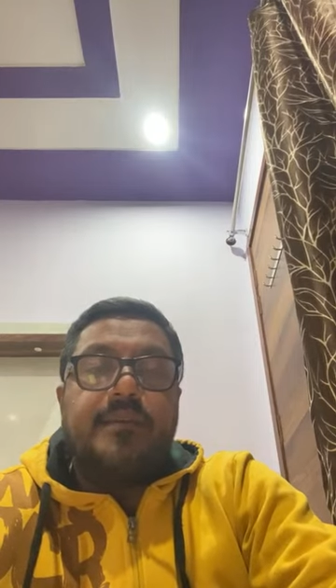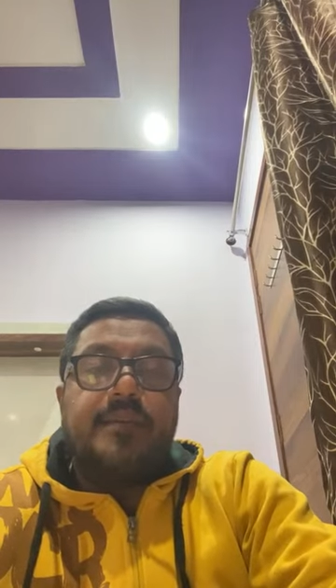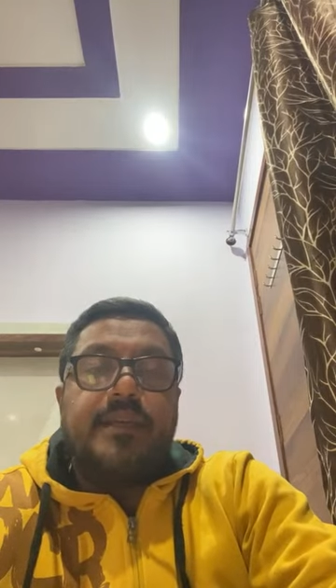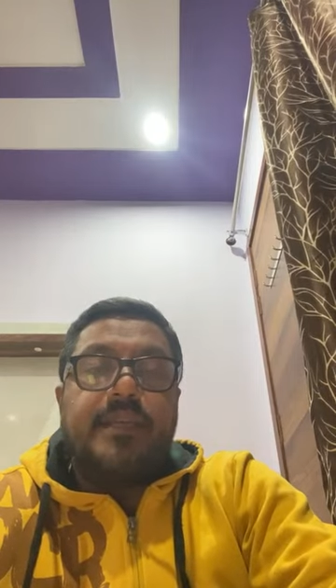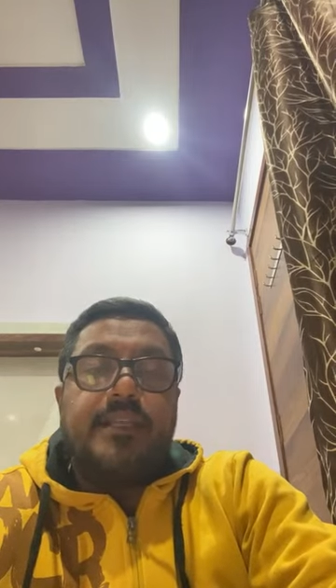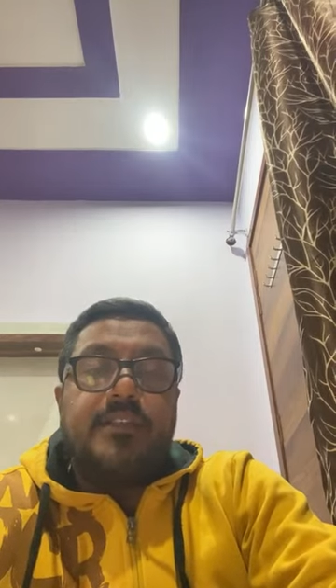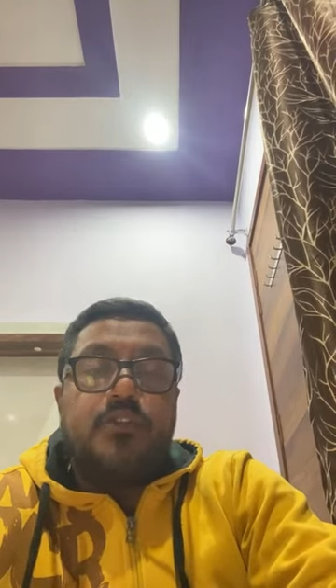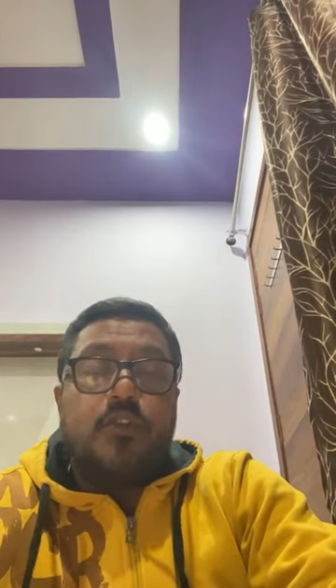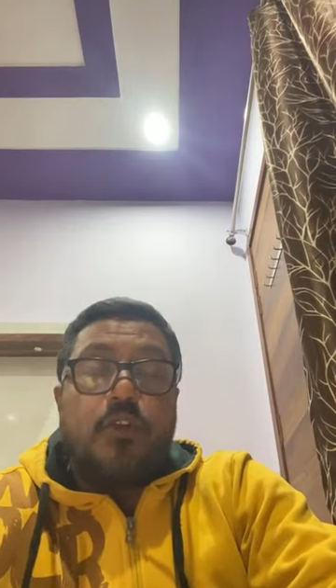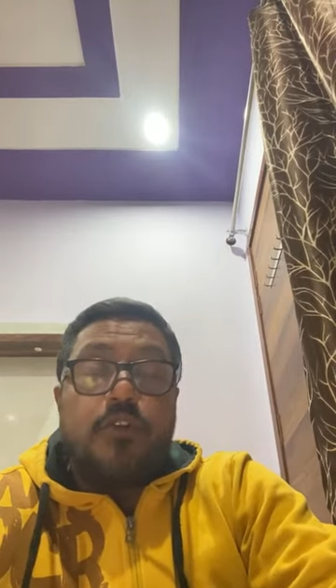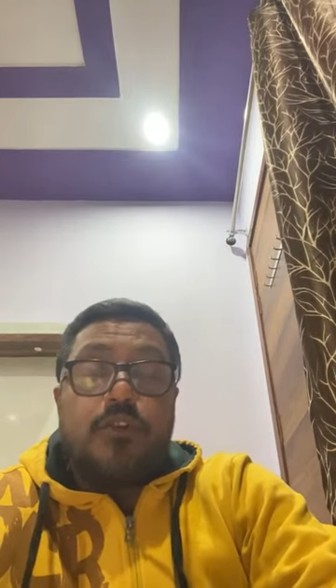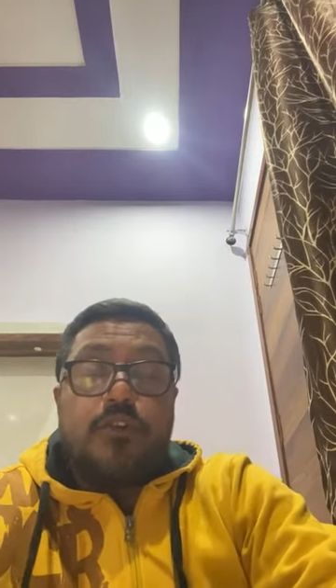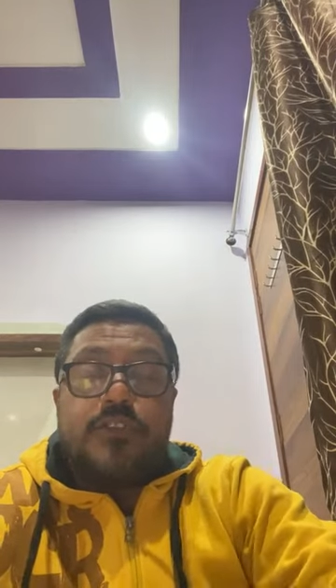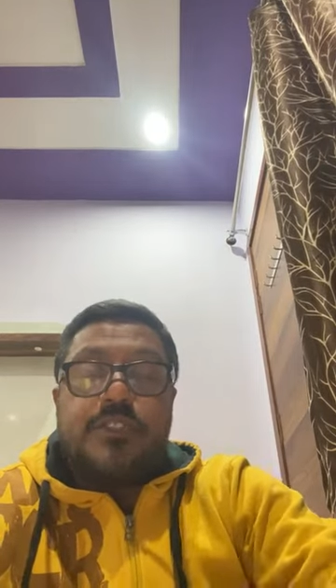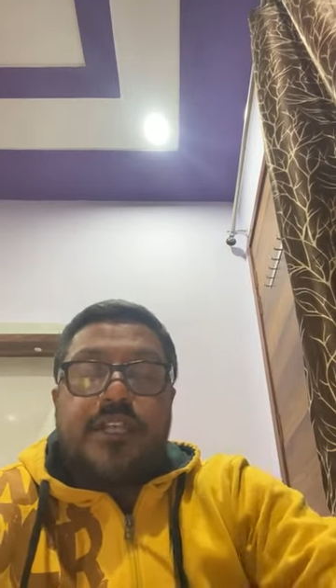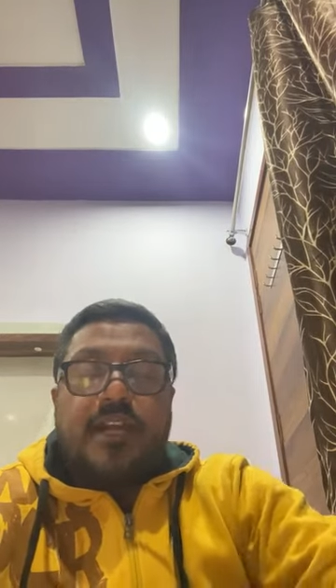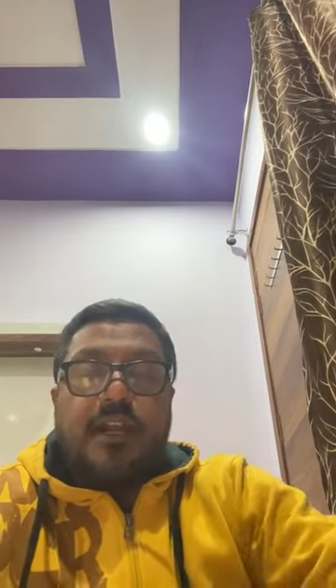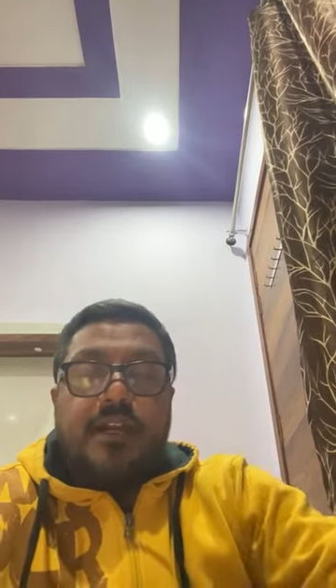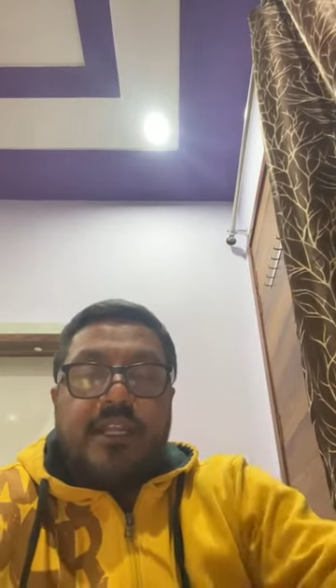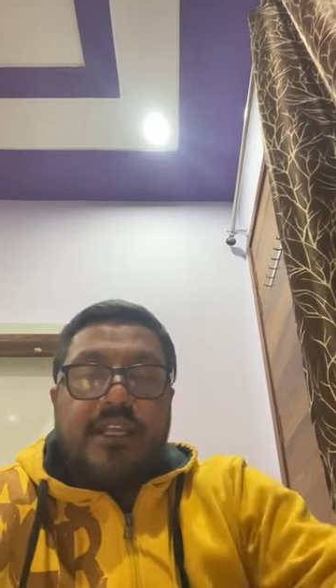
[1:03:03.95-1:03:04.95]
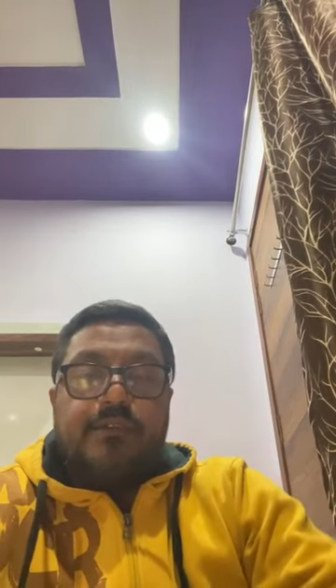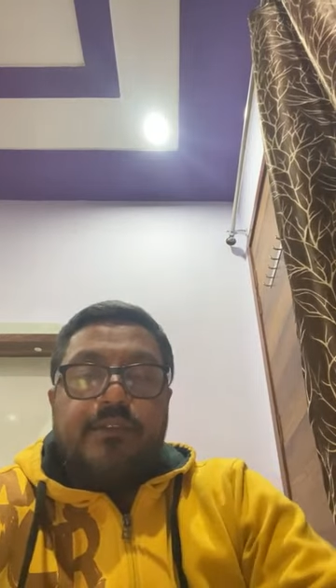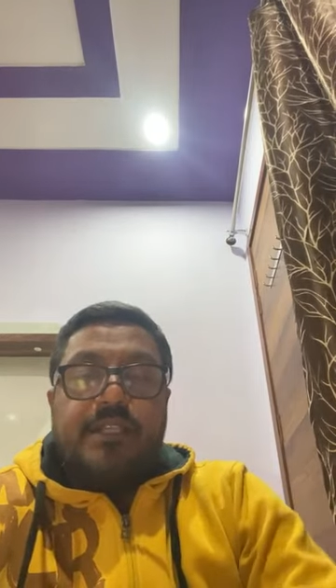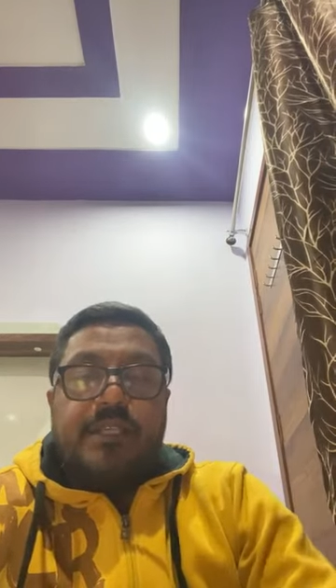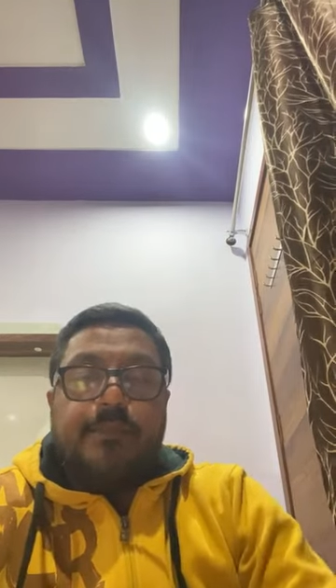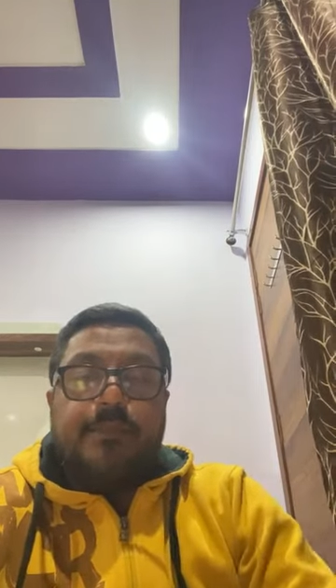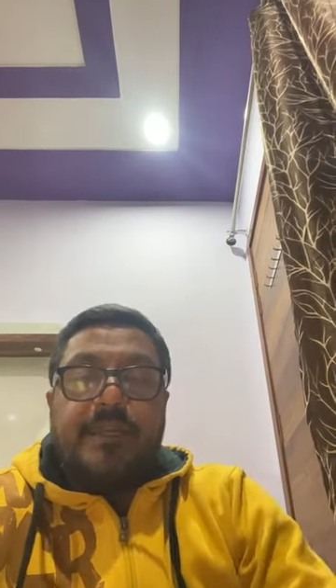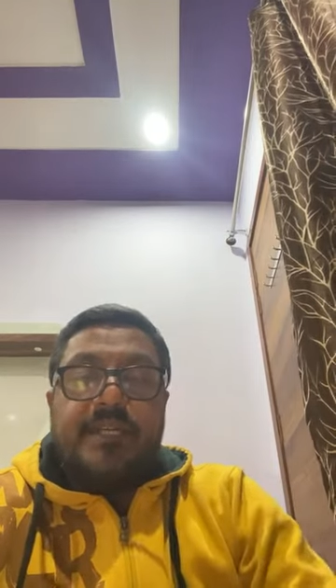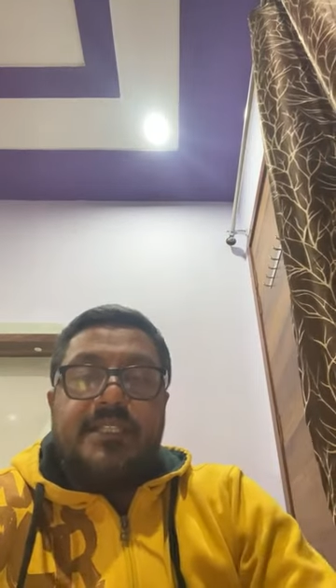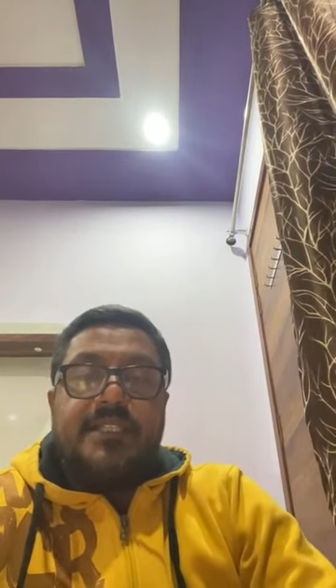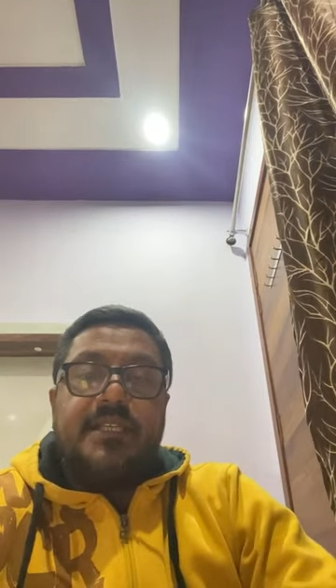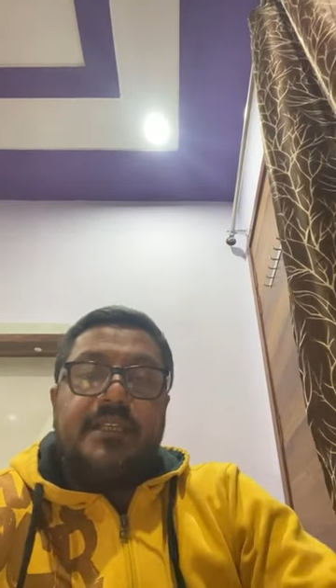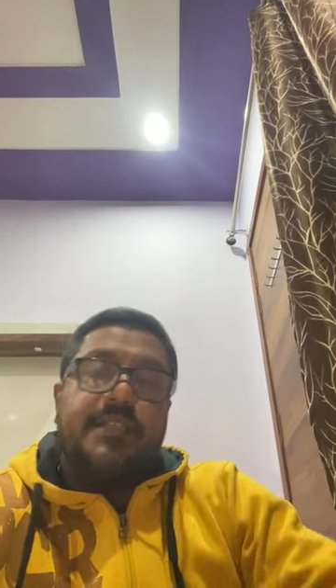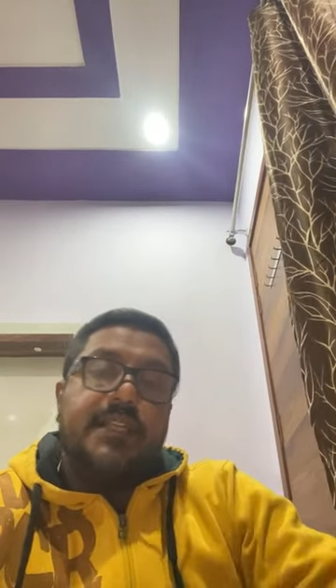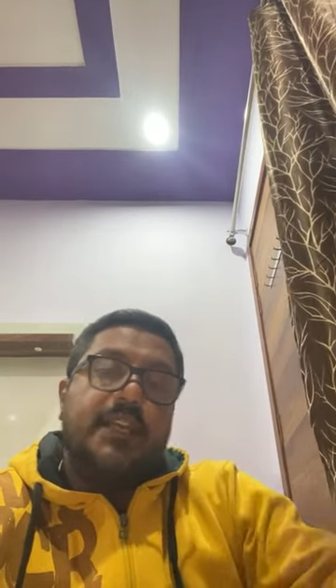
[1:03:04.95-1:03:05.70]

it's also starting with the present,